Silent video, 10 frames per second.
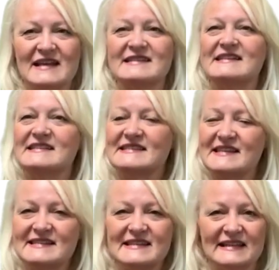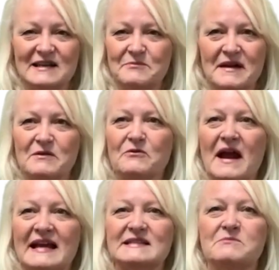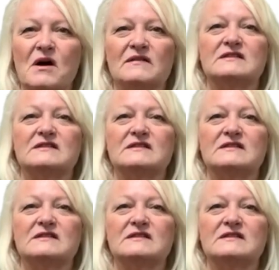has consistently been ranked among